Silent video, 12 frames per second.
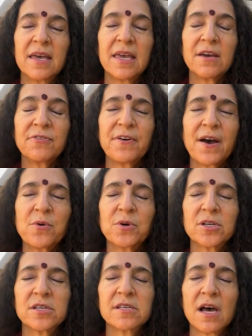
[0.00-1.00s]
if
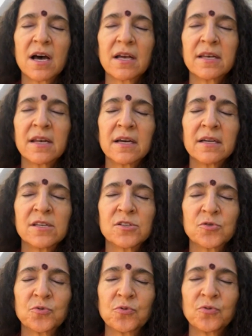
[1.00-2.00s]
our sadhana
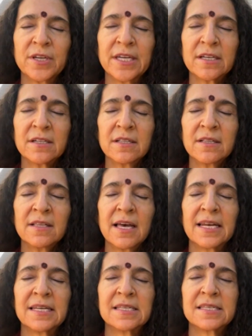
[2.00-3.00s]
is real
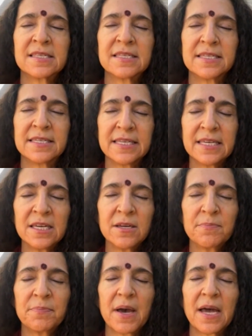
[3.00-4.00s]
and is
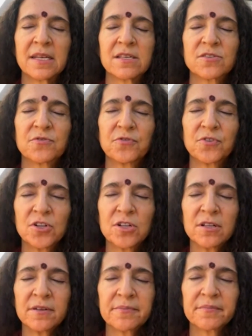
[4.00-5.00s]
deep and is
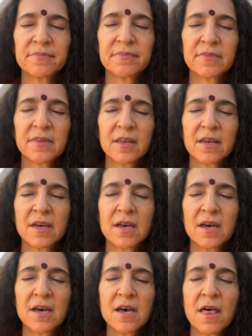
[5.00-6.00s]
full,
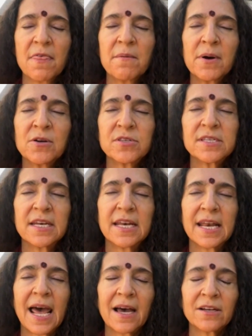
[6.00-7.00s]
the most
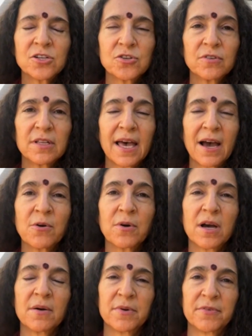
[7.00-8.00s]
natural
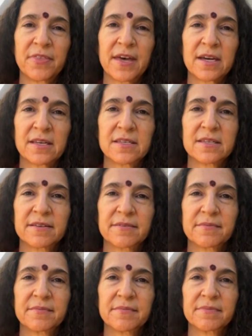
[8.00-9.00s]
outcome of that,
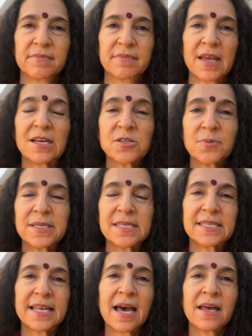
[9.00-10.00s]
as we
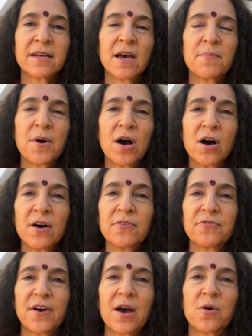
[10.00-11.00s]
stand up off
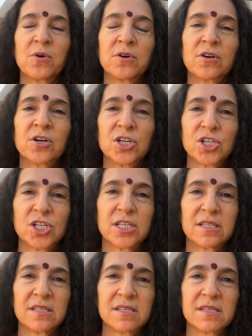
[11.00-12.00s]
our
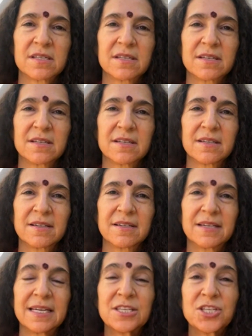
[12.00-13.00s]
cushions,
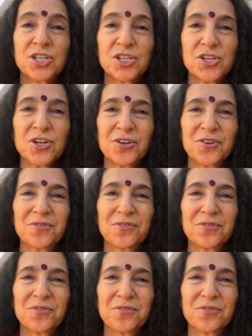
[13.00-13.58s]
is to serve.